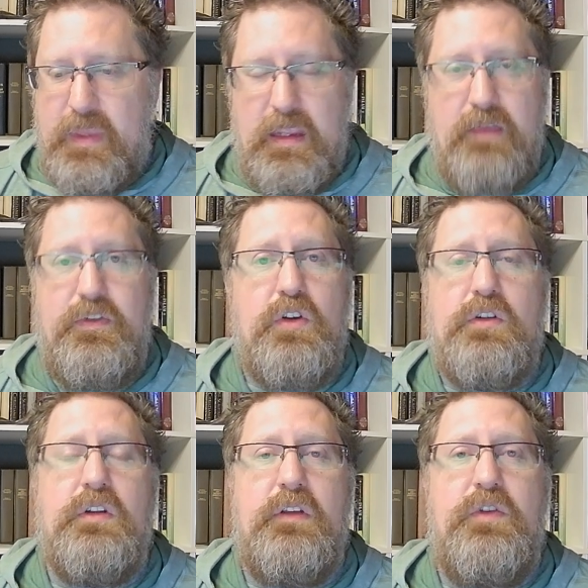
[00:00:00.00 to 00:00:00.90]
if
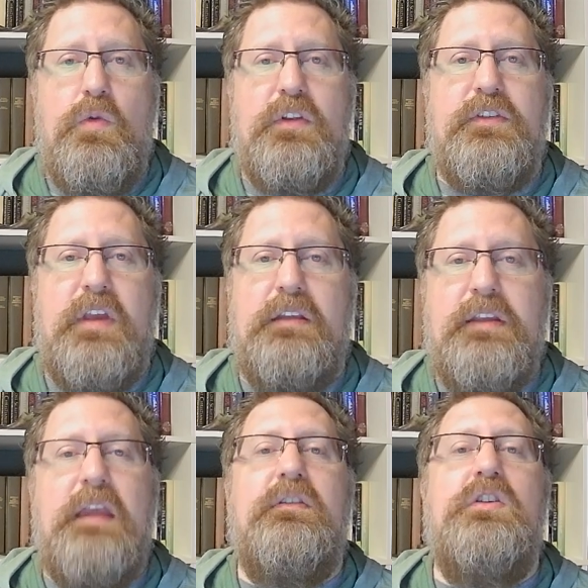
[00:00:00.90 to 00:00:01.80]
you were to say,
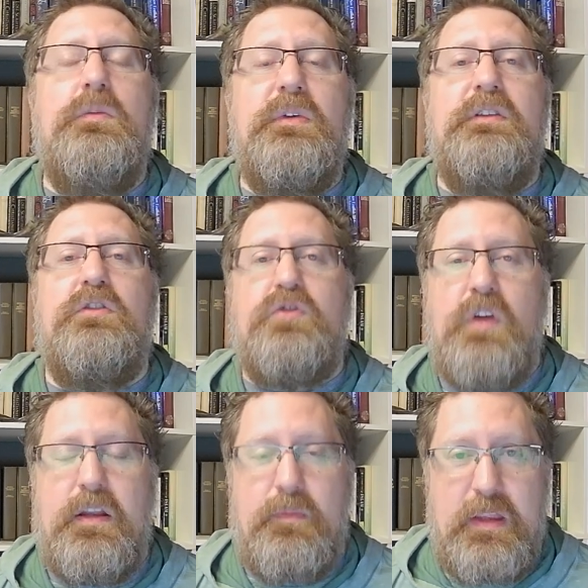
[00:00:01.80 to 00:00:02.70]
Dave, can you please
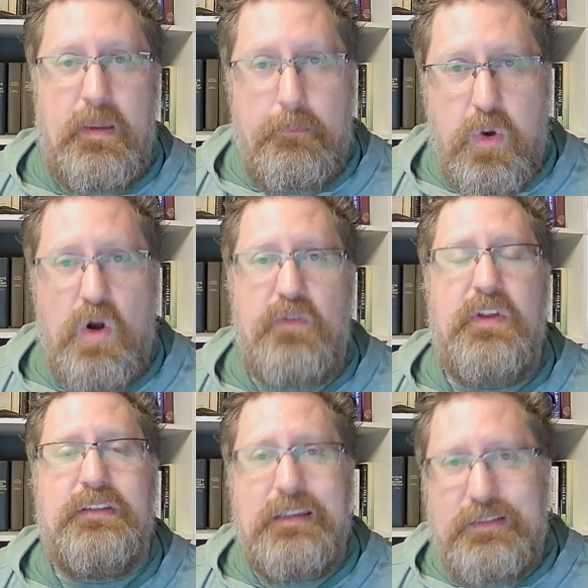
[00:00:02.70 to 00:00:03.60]
describe to me the
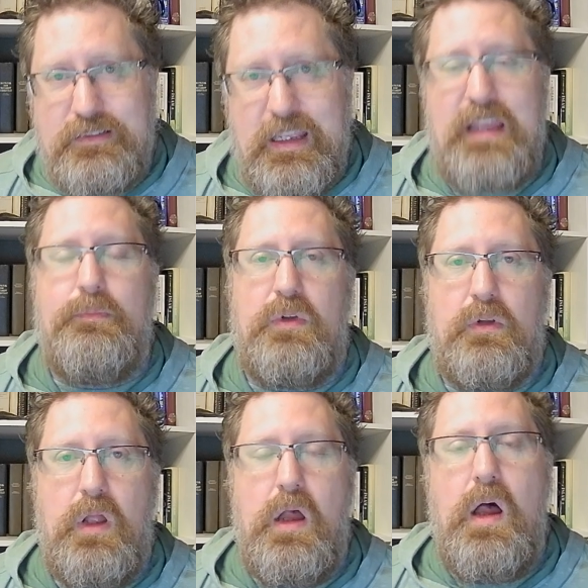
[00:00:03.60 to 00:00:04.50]
perfect
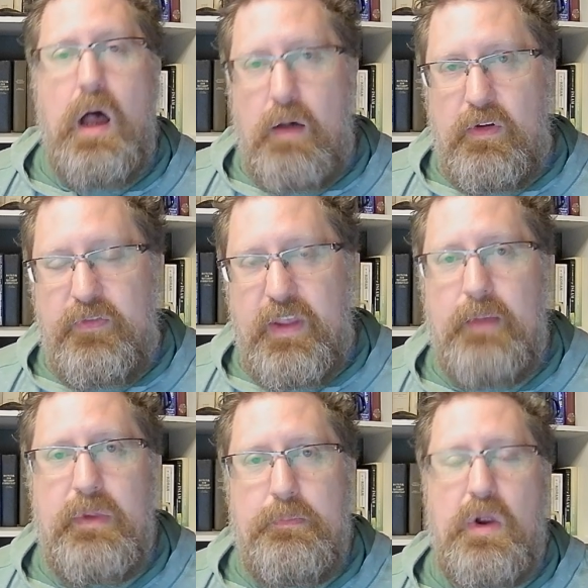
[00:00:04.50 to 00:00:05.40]
example of a
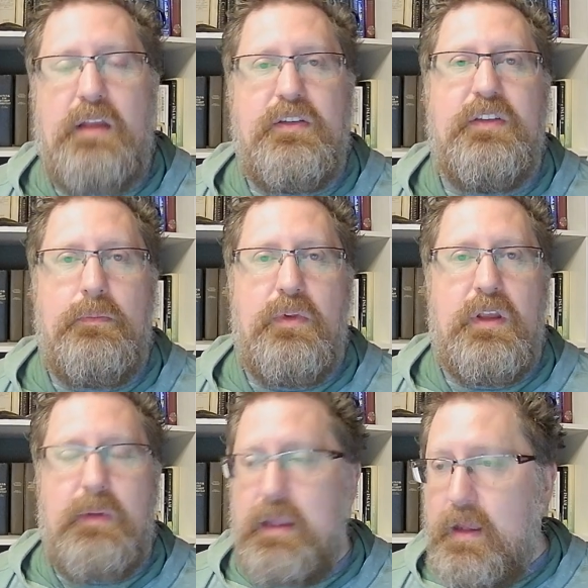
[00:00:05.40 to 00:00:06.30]
family practicing
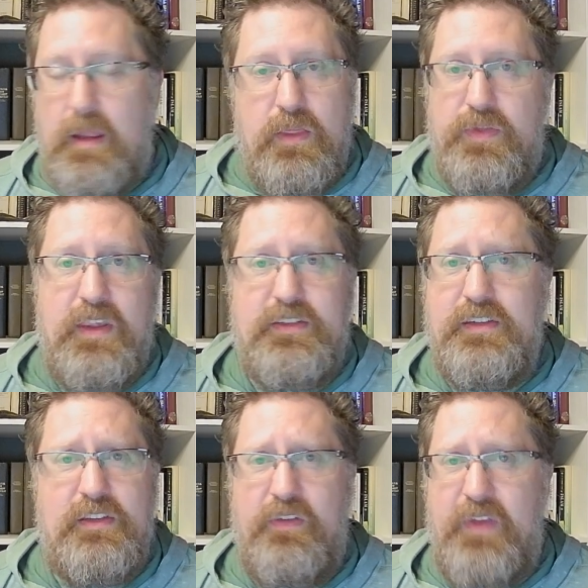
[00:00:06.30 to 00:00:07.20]
polygamy? This
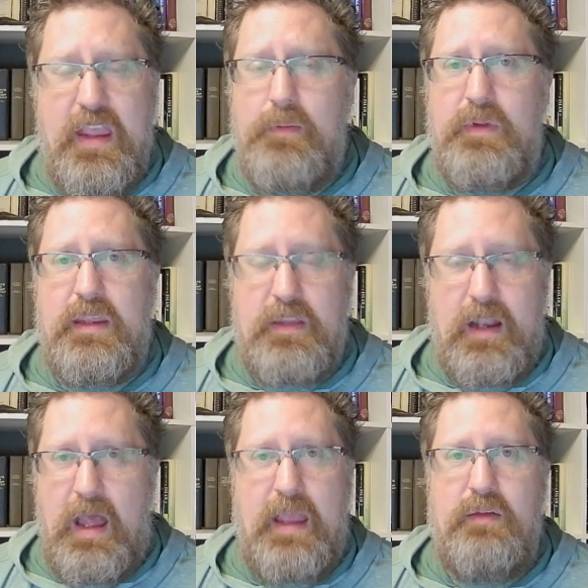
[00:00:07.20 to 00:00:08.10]
is the family that
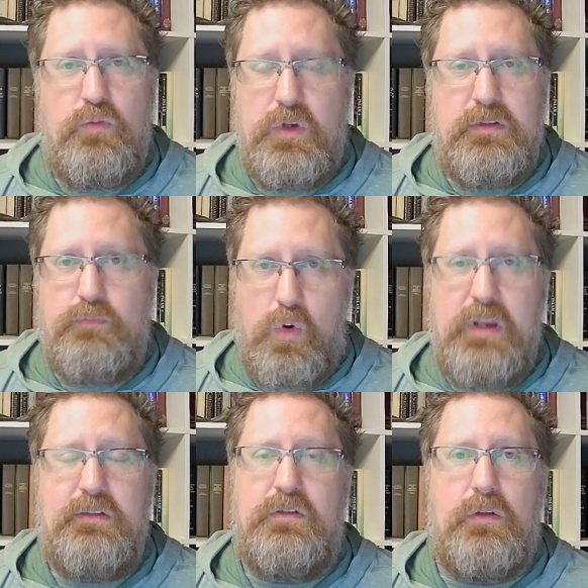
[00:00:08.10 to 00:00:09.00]
I would
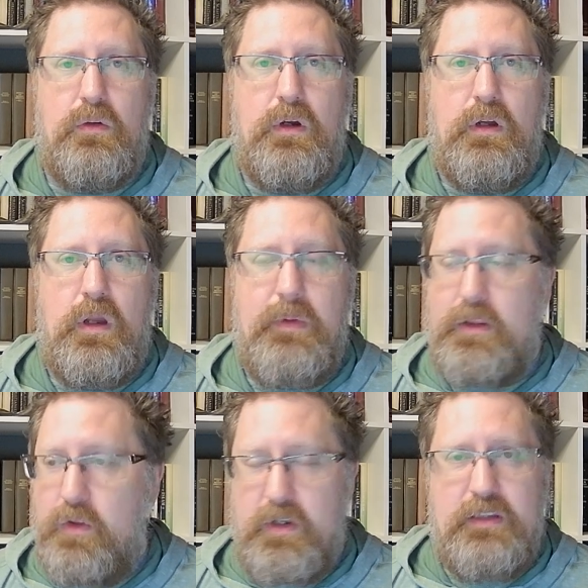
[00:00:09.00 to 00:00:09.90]
point to. I'm like,
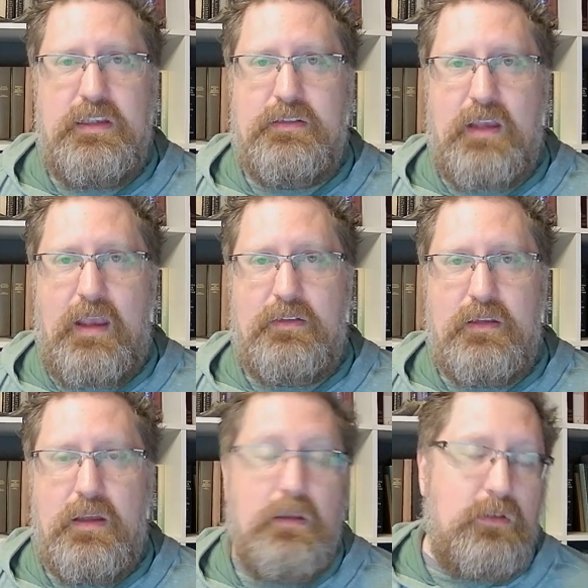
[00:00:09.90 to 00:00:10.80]
look at these guys.
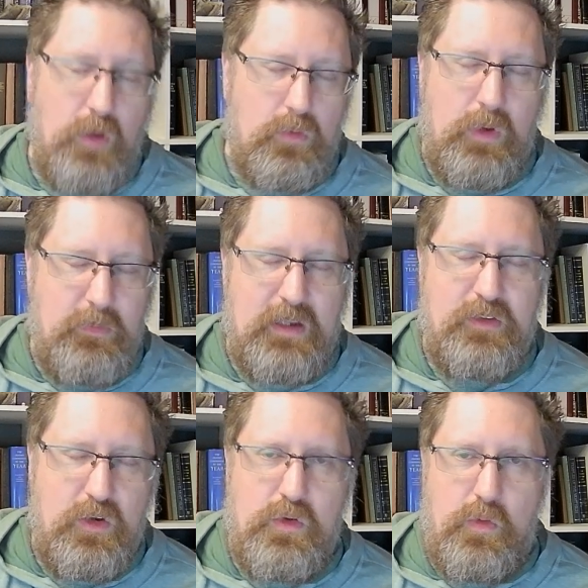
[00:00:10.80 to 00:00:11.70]
I'm not going to
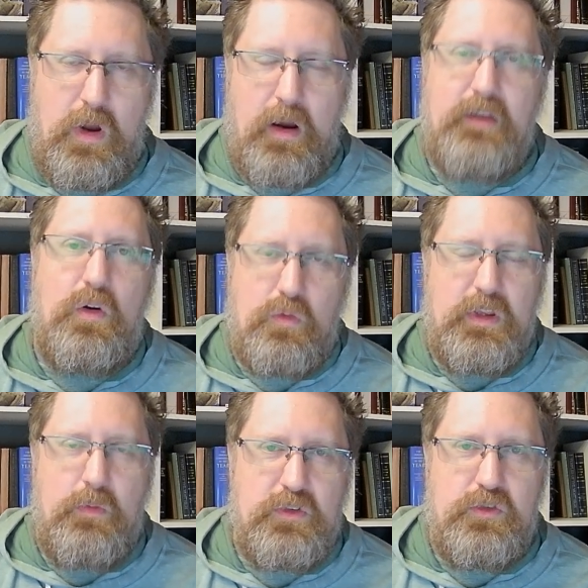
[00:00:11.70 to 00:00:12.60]
tell you who you are. I don't
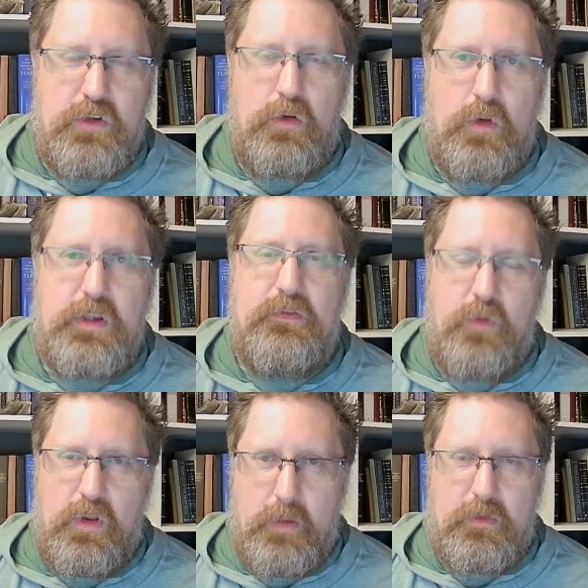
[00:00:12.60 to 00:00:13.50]
really want you to go looking
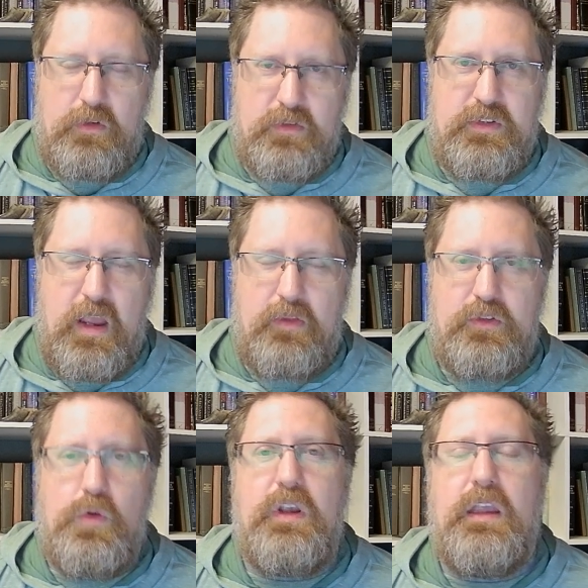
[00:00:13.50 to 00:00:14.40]
for them or see how they're
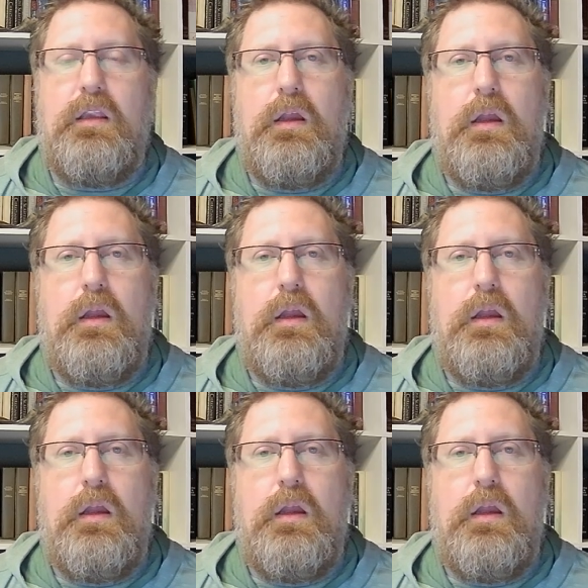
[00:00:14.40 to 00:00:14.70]
doing it.